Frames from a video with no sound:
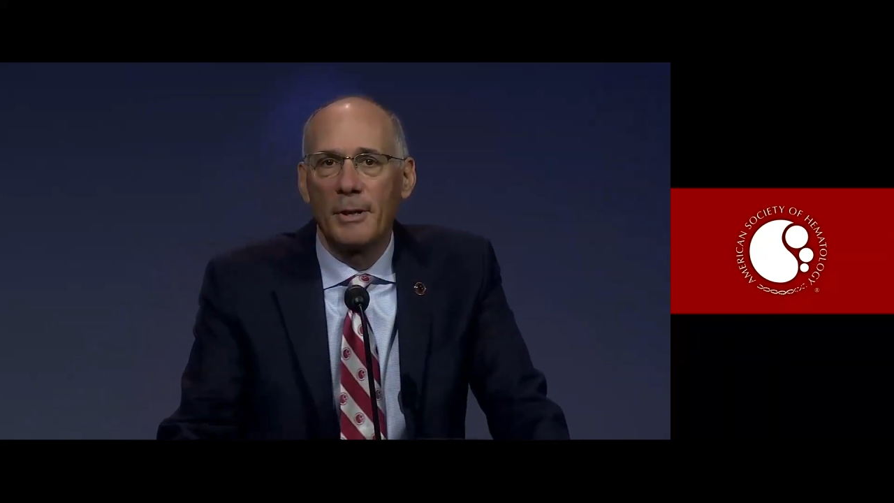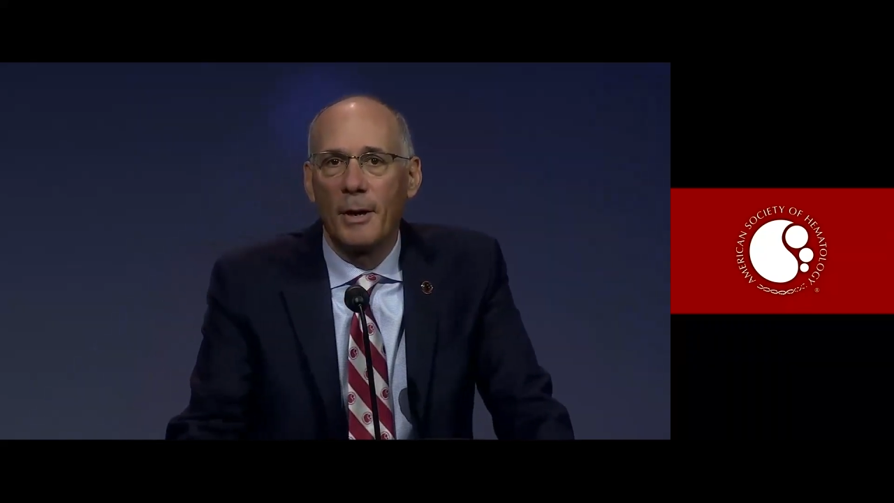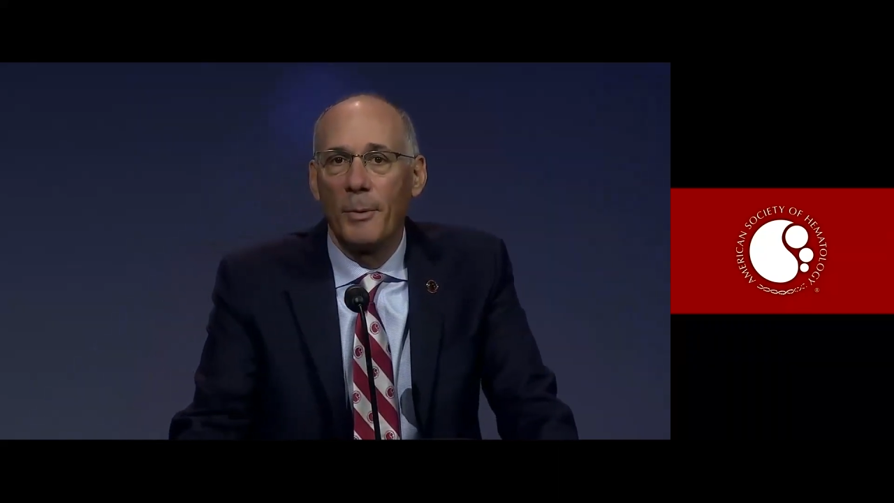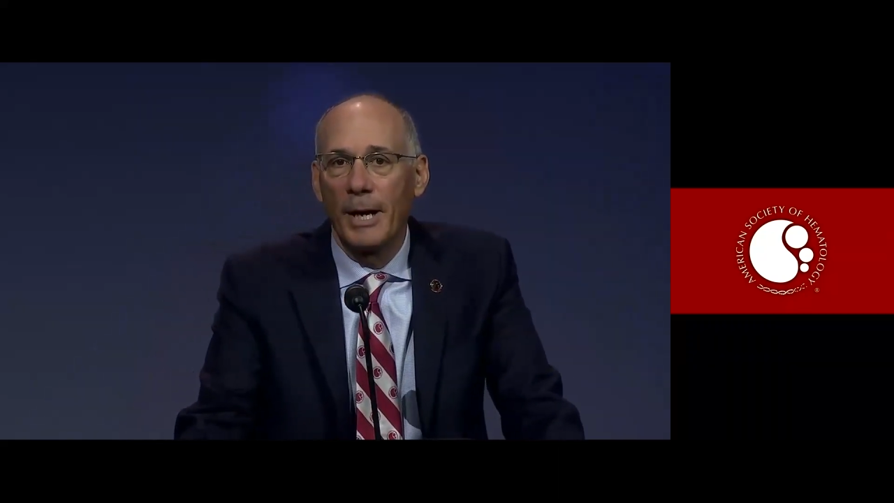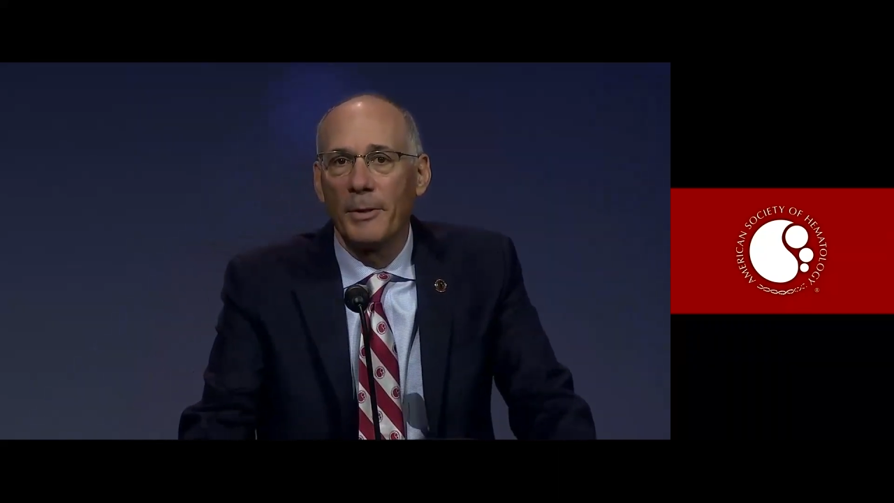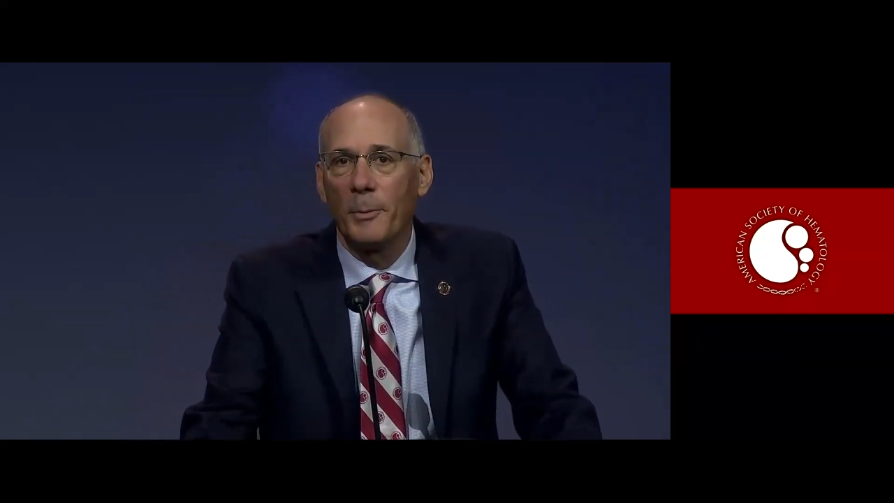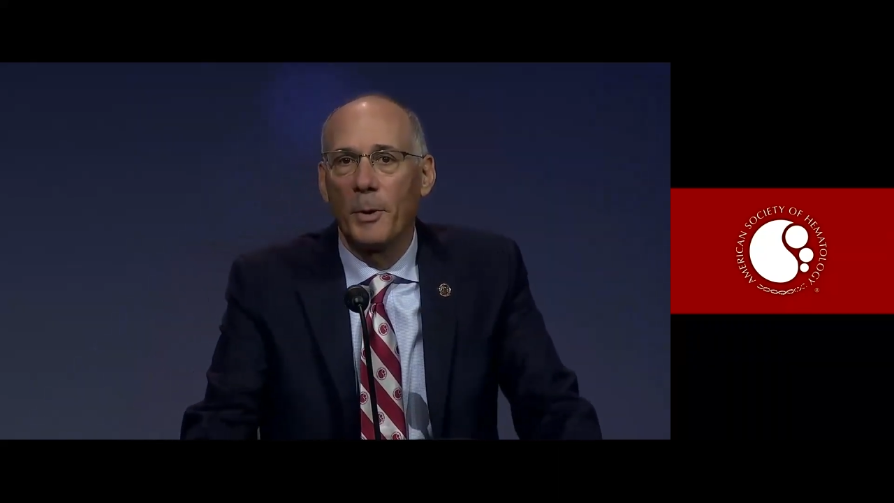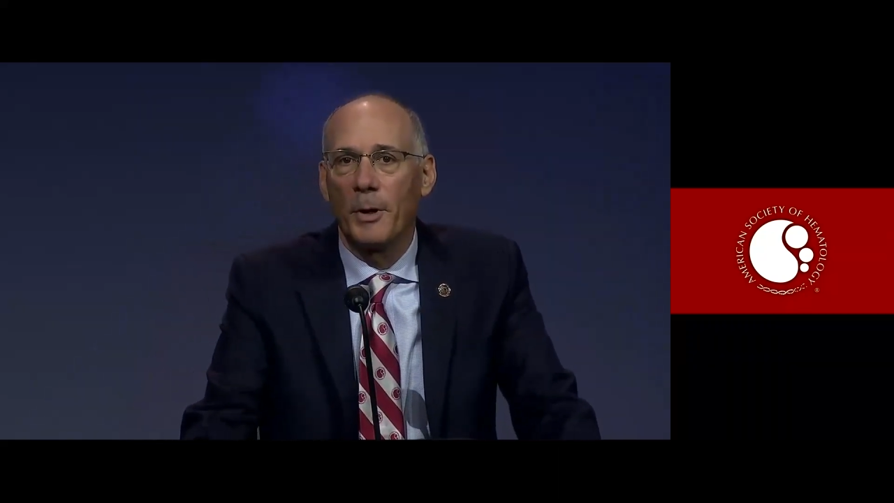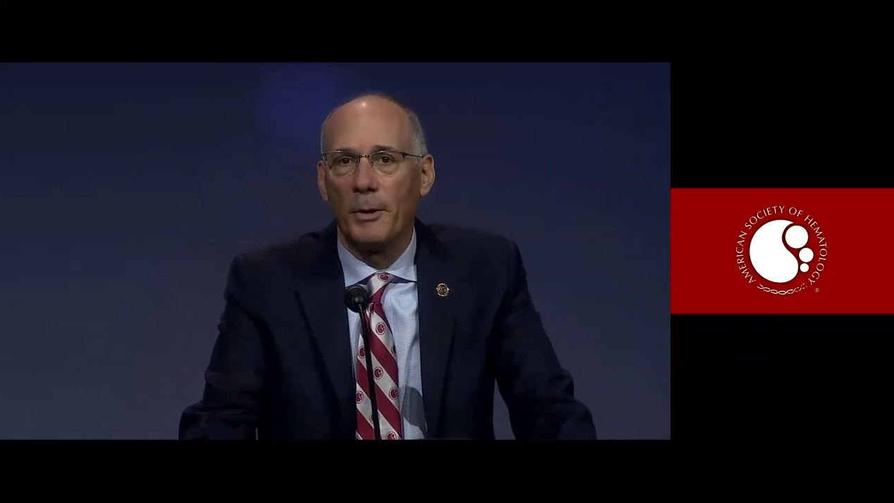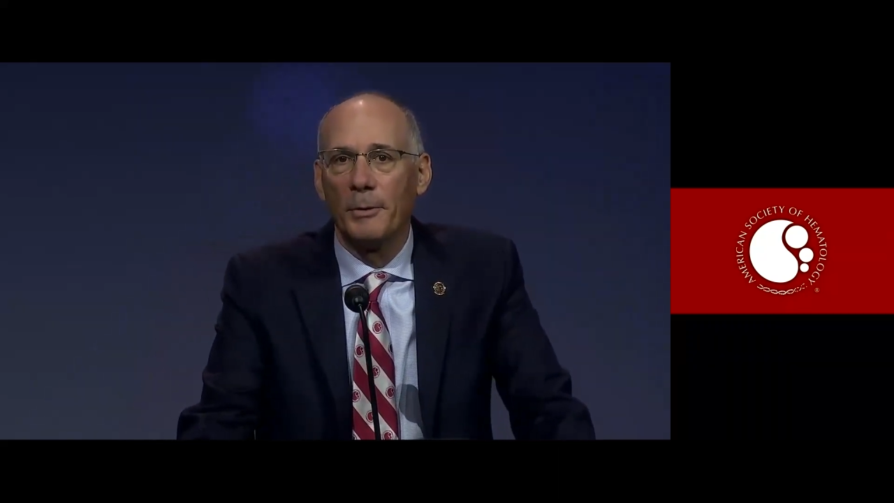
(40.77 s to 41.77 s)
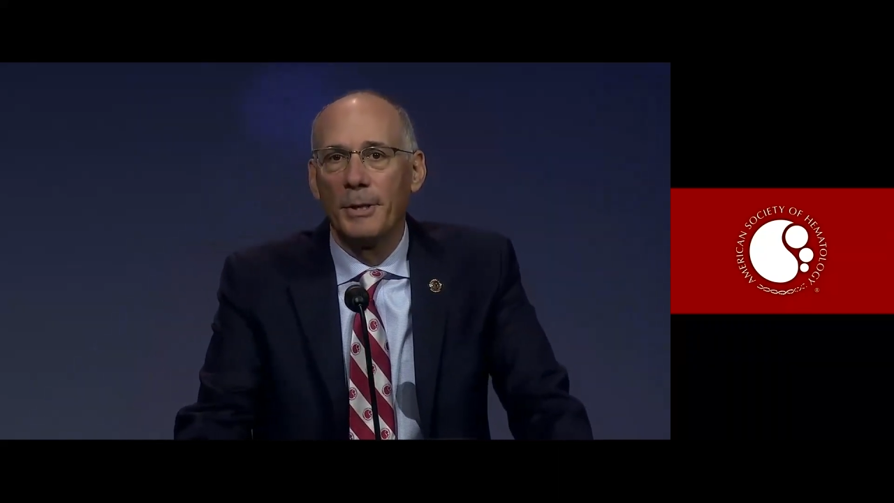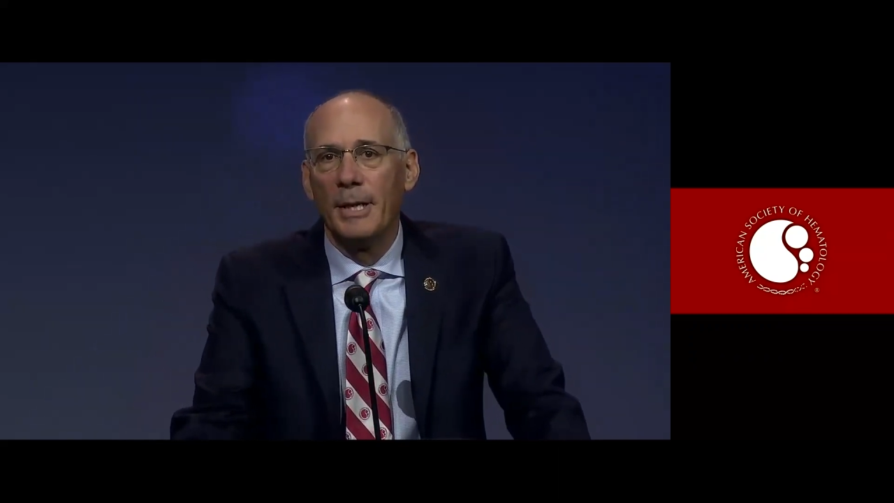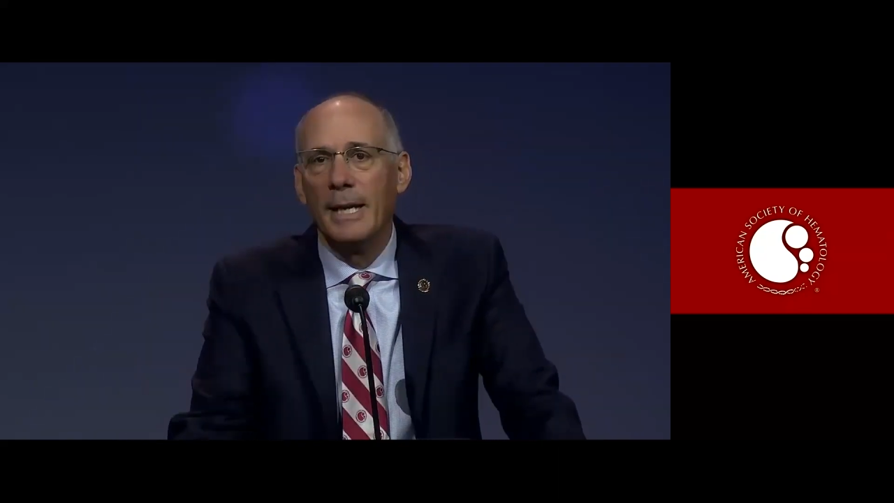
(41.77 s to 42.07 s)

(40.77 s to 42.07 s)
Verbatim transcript: around the world